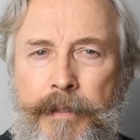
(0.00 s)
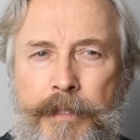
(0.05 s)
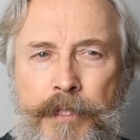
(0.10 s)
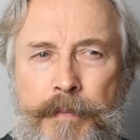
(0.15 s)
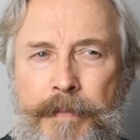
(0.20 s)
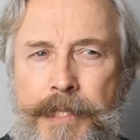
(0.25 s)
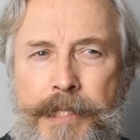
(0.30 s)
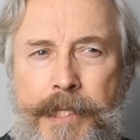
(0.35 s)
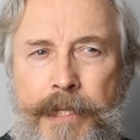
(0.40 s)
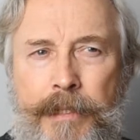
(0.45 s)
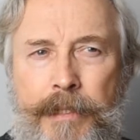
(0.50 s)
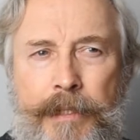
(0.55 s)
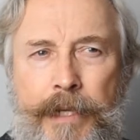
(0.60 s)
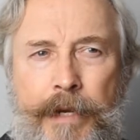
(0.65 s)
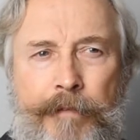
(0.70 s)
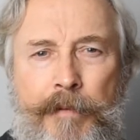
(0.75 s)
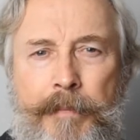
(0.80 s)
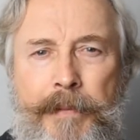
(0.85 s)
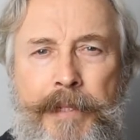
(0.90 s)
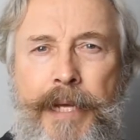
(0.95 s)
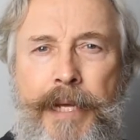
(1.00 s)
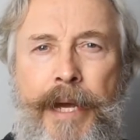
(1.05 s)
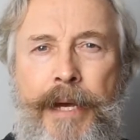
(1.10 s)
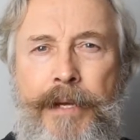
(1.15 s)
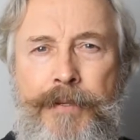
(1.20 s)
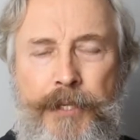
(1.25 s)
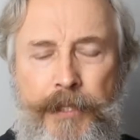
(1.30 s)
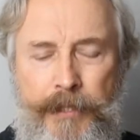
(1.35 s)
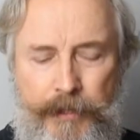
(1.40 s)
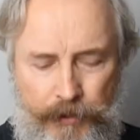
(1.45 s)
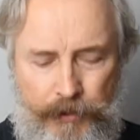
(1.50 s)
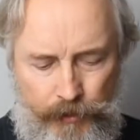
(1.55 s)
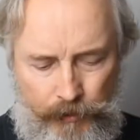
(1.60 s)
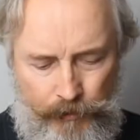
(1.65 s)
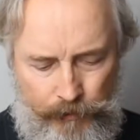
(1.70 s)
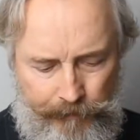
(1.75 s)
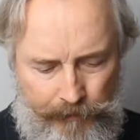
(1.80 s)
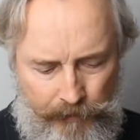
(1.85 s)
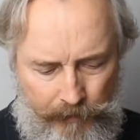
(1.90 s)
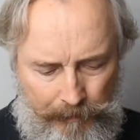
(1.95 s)
is basically, everybody has it. It's
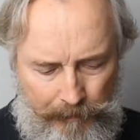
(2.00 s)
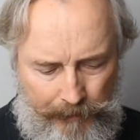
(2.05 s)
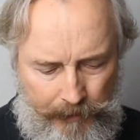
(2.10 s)
all over the